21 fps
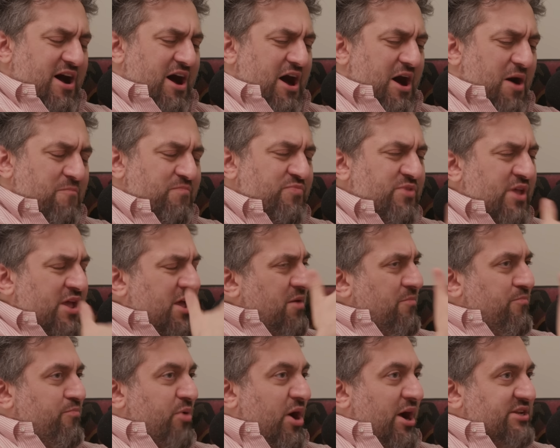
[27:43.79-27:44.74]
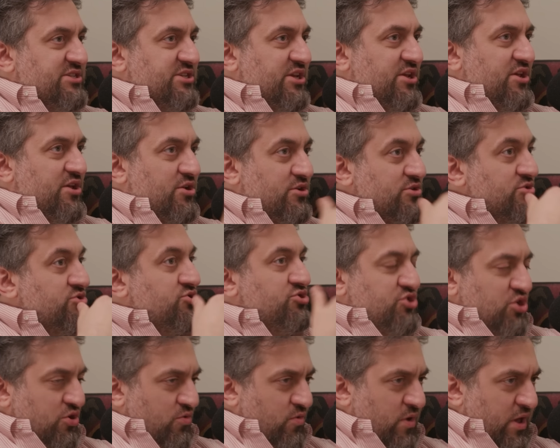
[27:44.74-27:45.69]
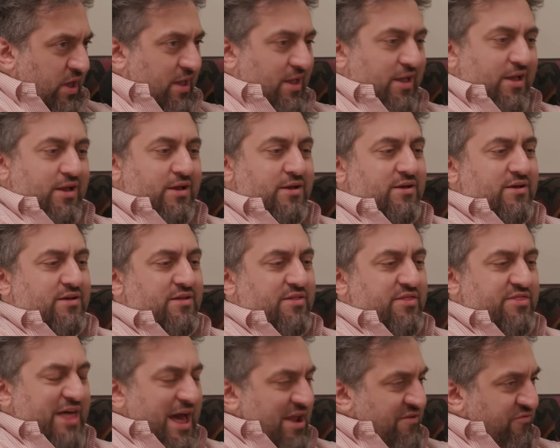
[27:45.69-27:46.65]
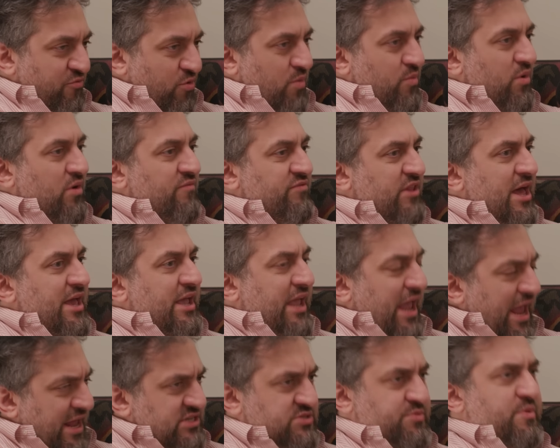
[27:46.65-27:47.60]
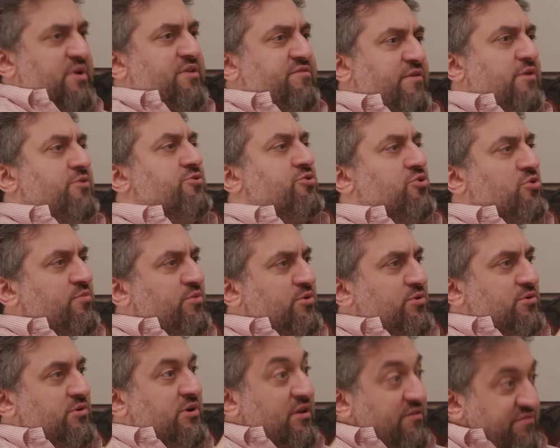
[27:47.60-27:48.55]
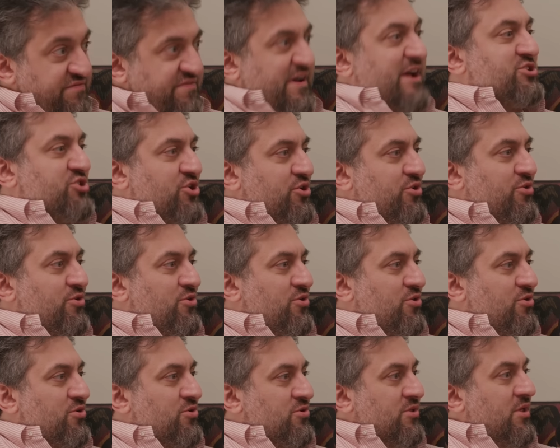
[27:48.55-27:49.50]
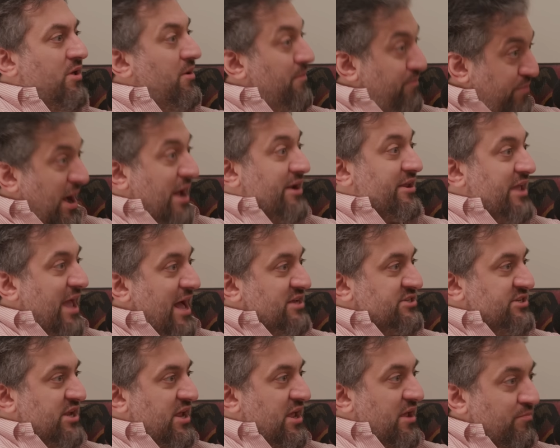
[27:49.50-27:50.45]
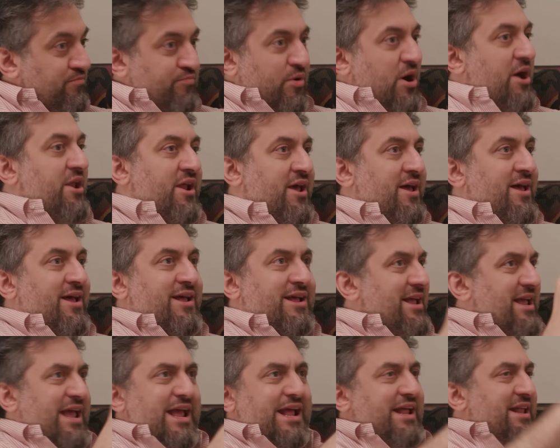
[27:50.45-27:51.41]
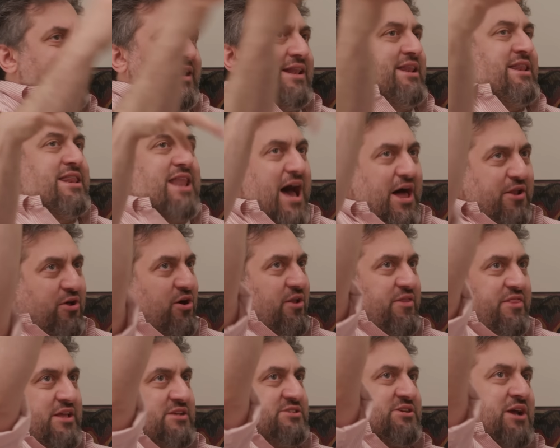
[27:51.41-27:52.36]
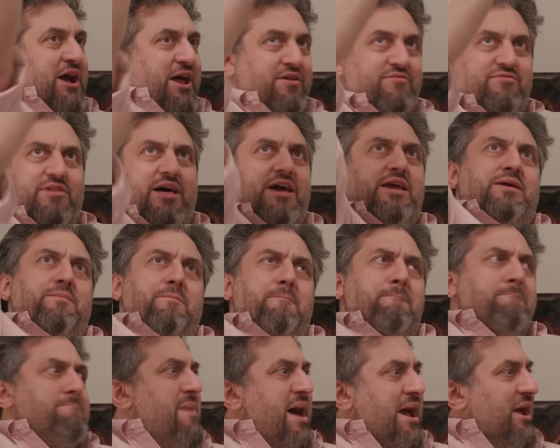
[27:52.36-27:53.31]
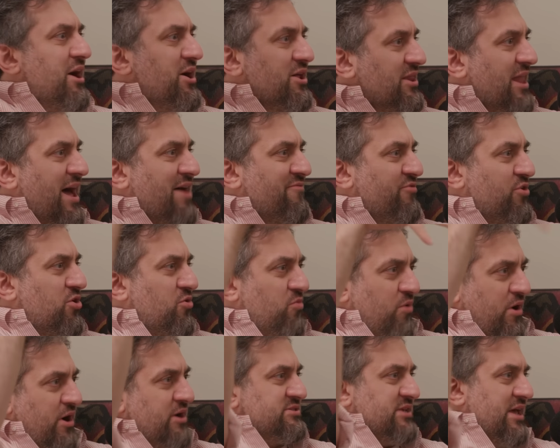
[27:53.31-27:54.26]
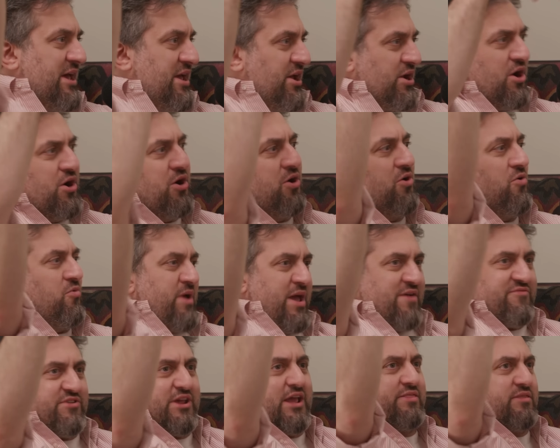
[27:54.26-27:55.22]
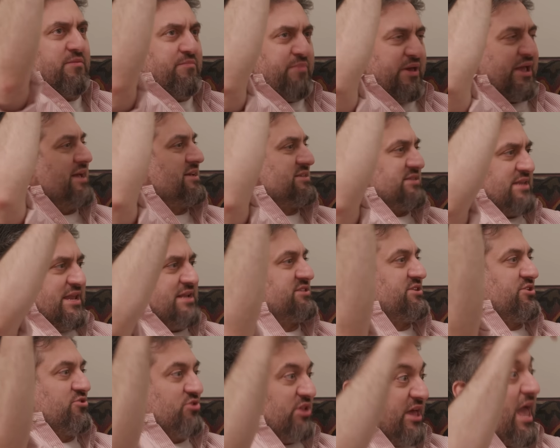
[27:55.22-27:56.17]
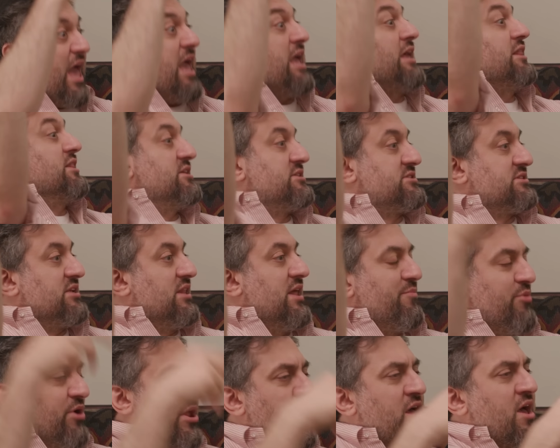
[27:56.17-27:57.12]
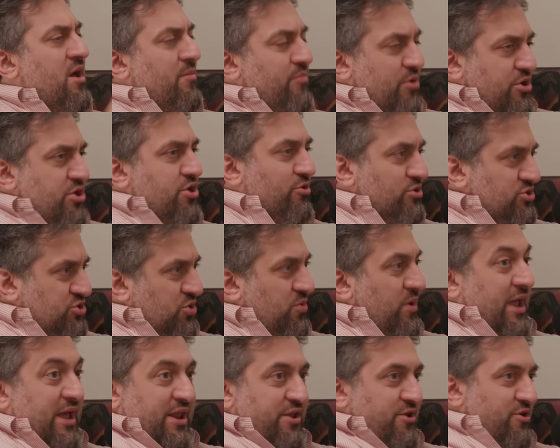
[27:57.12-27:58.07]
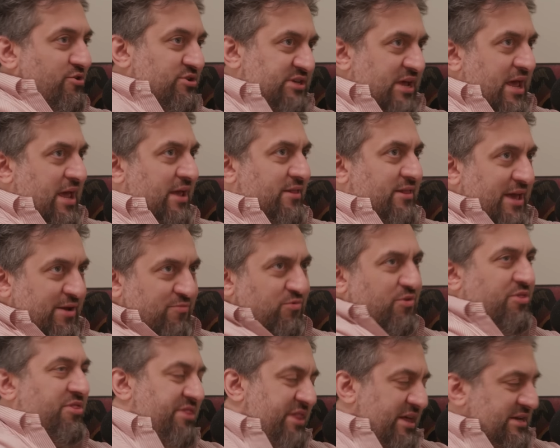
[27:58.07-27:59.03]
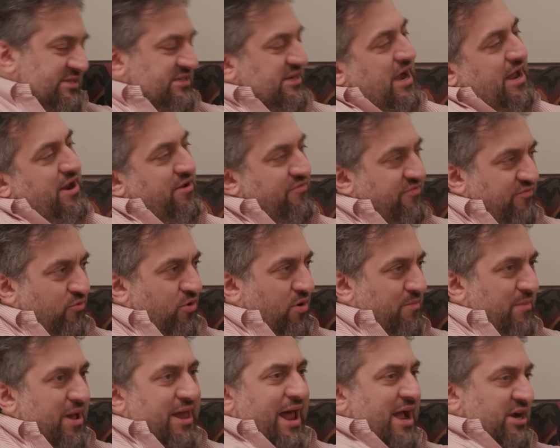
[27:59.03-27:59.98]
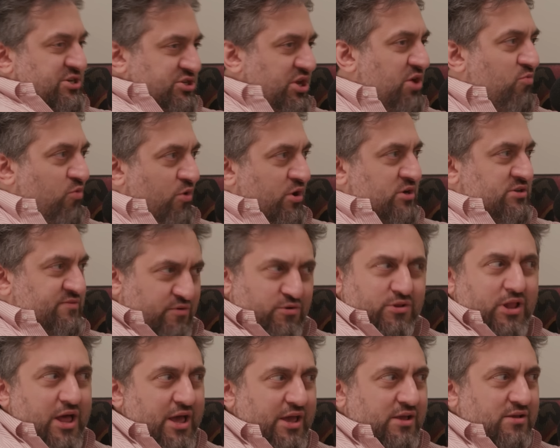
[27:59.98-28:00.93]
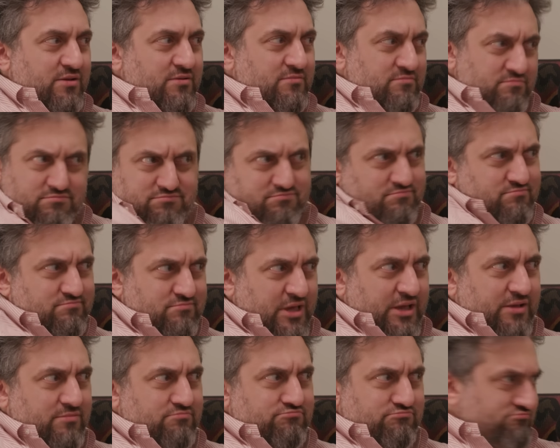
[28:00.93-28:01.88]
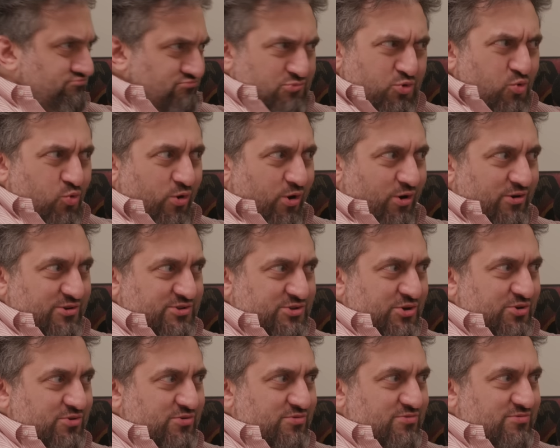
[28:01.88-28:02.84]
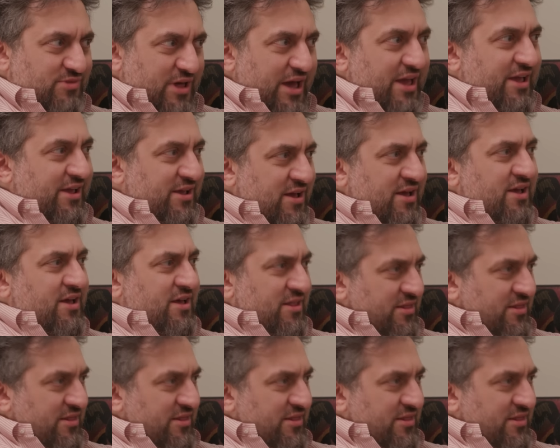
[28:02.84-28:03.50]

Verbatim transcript: um, but doing that form of like intimate, vulnerable, confessional podcasting, but not on this kind of like mega level where it's like, oh, we have to get the biggest necessarily A list mm-hmm. celebrity, but you're doing it and you're saying like, well, this kind of format actually works for like like schoolgirls too. Like yeah.